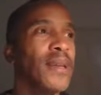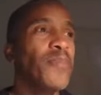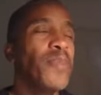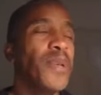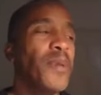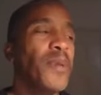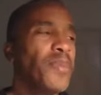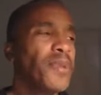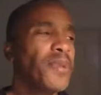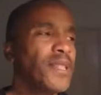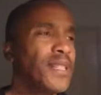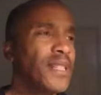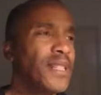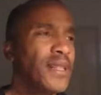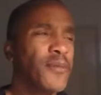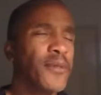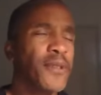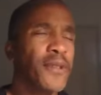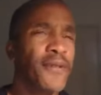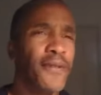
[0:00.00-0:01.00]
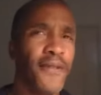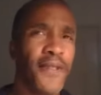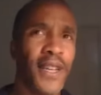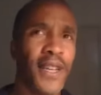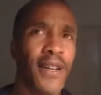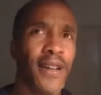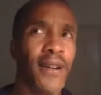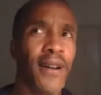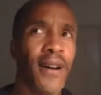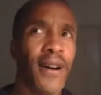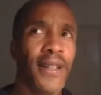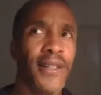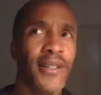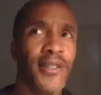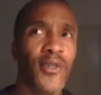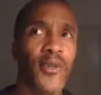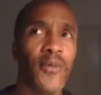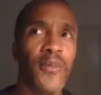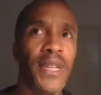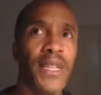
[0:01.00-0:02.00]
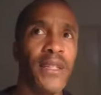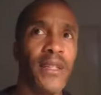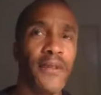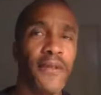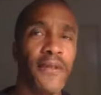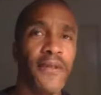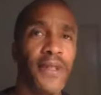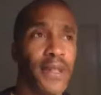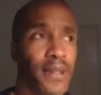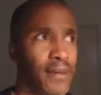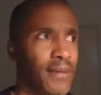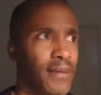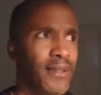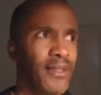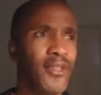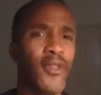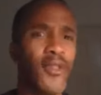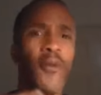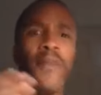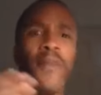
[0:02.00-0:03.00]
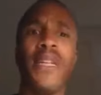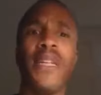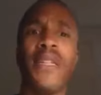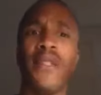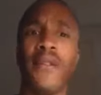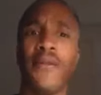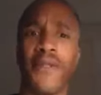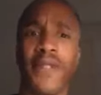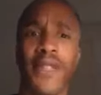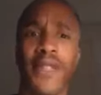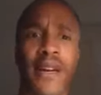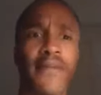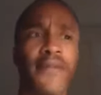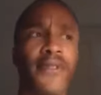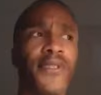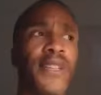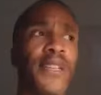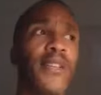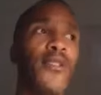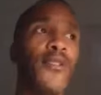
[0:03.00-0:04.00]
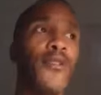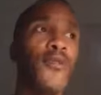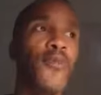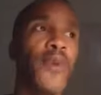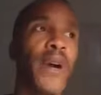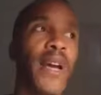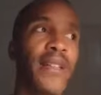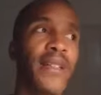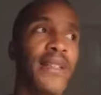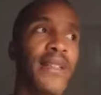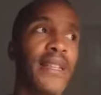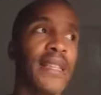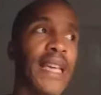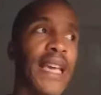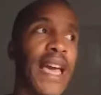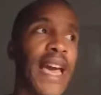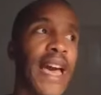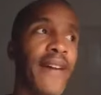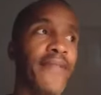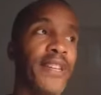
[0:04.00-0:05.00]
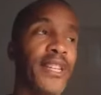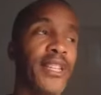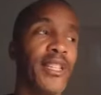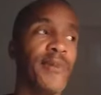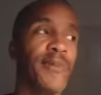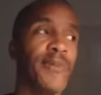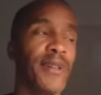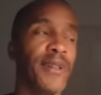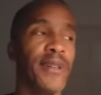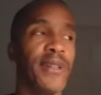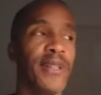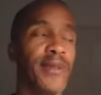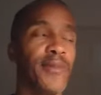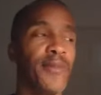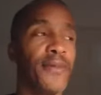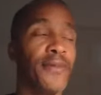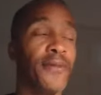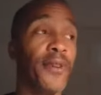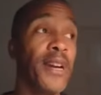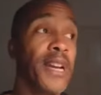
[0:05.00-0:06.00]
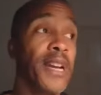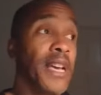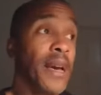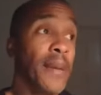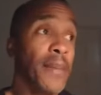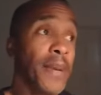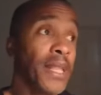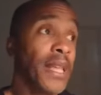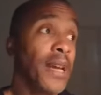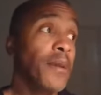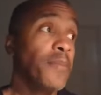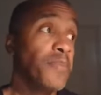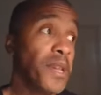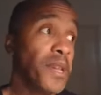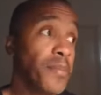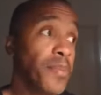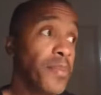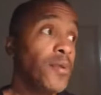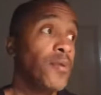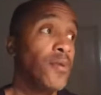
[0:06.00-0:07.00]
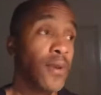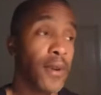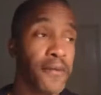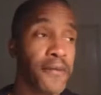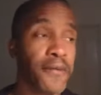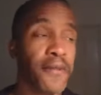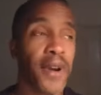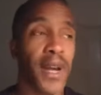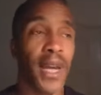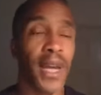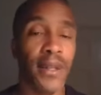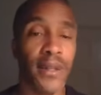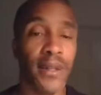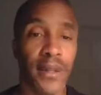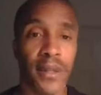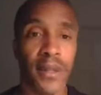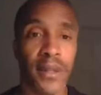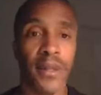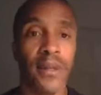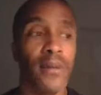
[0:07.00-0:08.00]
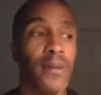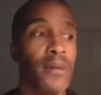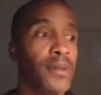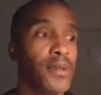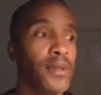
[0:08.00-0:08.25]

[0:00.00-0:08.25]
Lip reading: people are dealing with fear on so many different levels in new ways that they haven't experienced before. I mean, there are people who are afraid to